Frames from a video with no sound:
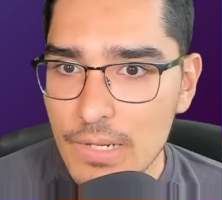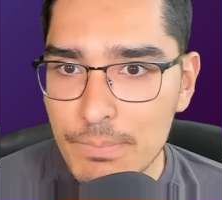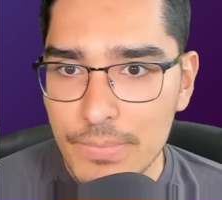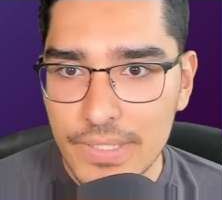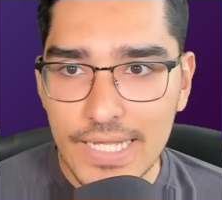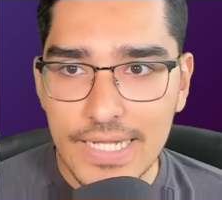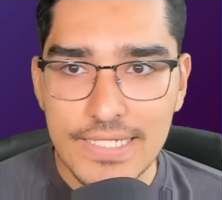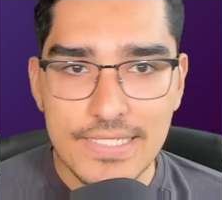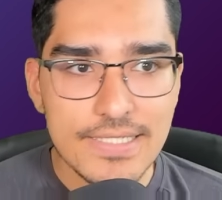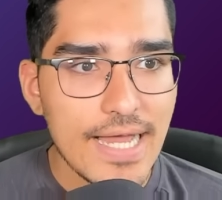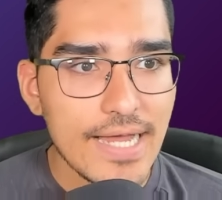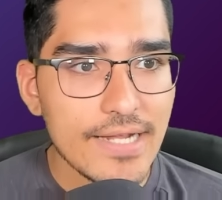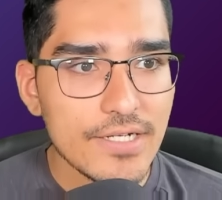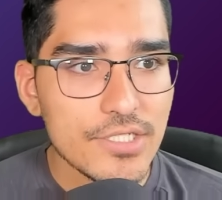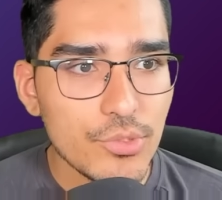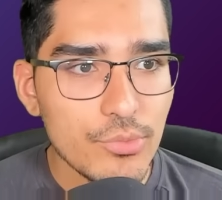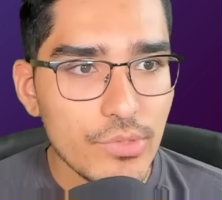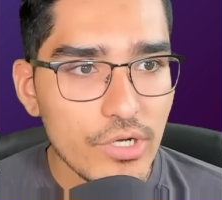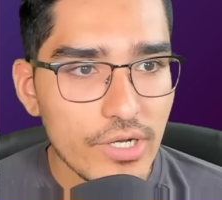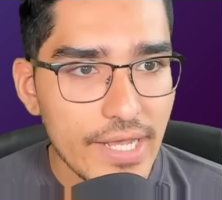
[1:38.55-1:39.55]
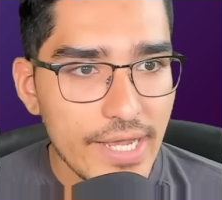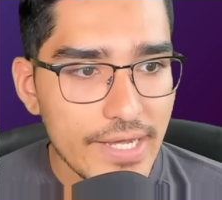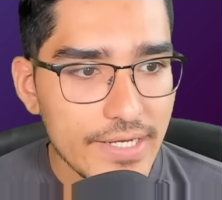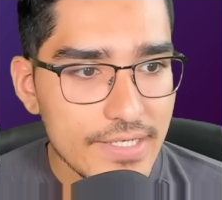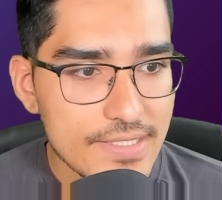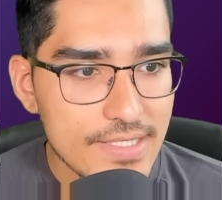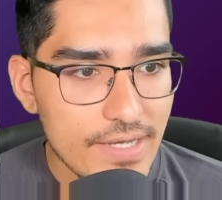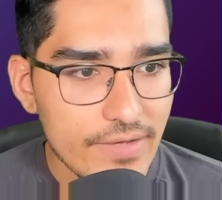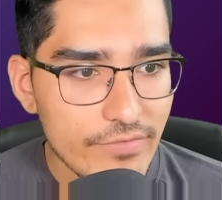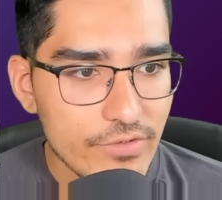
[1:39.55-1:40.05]
But that's that. So we got
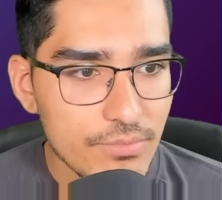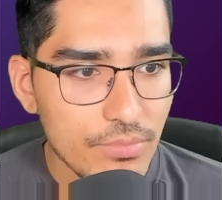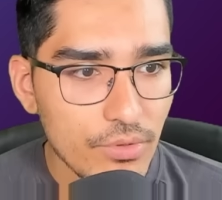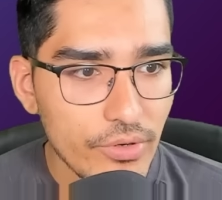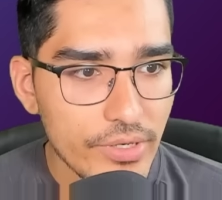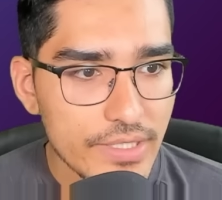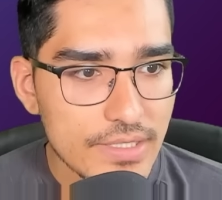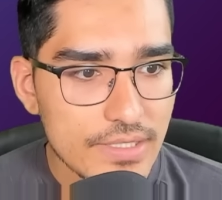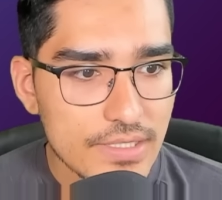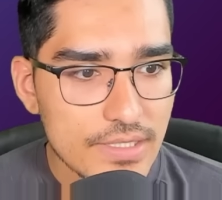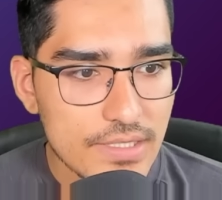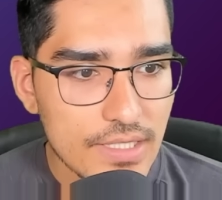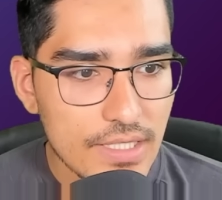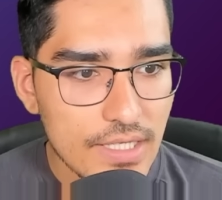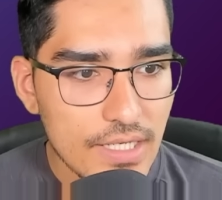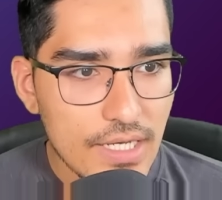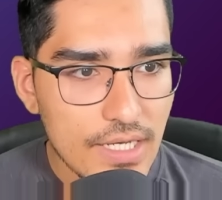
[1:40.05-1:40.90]
87 points.